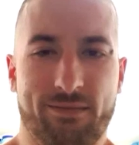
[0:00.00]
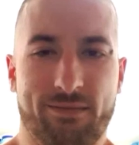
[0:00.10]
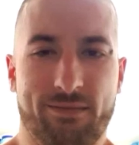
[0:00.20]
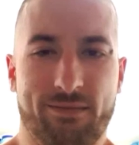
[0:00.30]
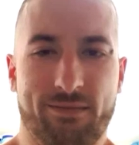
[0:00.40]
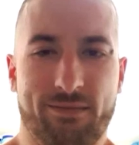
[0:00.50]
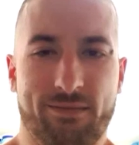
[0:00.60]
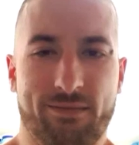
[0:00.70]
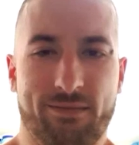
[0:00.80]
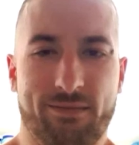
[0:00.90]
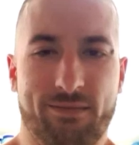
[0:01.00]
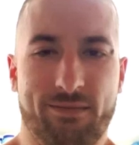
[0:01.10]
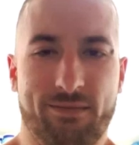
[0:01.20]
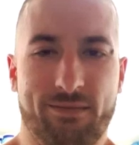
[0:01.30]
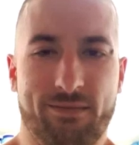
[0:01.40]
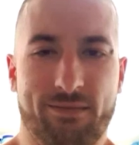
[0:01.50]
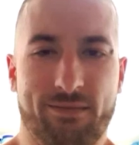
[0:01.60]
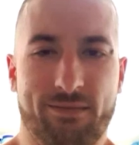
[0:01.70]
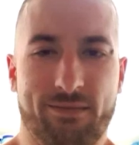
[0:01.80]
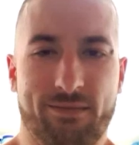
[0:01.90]

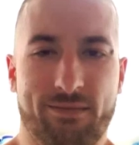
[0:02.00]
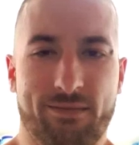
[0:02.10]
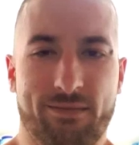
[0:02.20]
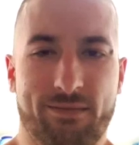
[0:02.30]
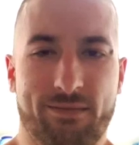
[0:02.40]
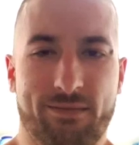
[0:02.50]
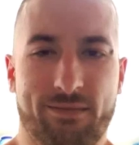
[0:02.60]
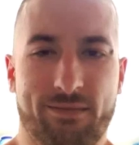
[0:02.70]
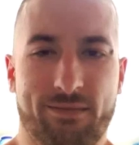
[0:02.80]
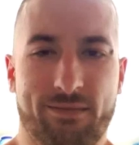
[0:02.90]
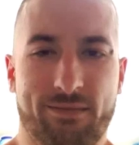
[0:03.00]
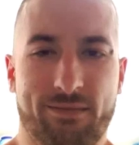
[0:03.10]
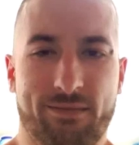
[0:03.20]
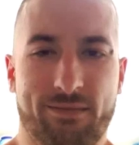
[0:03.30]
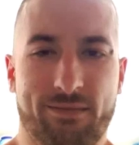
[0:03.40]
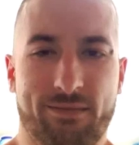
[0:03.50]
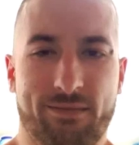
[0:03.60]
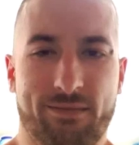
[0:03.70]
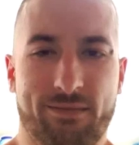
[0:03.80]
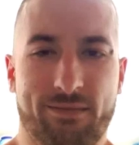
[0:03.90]

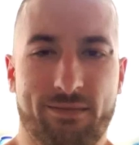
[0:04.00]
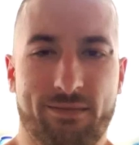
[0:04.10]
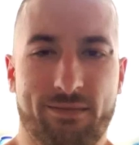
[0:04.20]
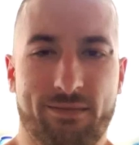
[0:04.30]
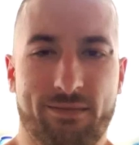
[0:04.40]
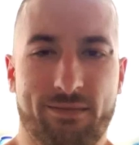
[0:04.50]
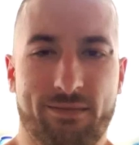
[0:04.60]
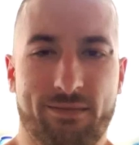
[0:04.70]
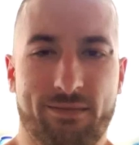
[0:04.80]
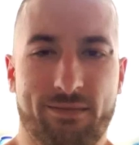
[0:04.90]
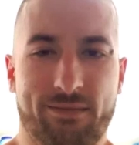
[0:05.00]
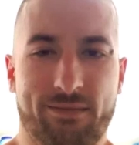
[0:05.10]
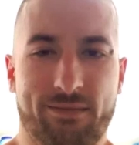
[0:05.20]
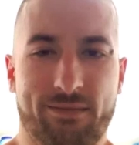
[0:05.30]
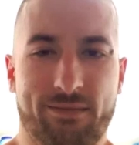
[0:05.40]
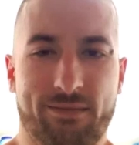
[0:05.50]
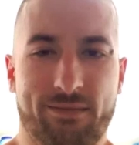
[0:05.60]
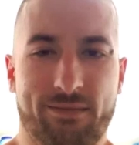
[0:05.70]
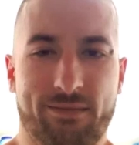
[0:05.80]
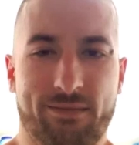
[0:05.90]
(no lip movement)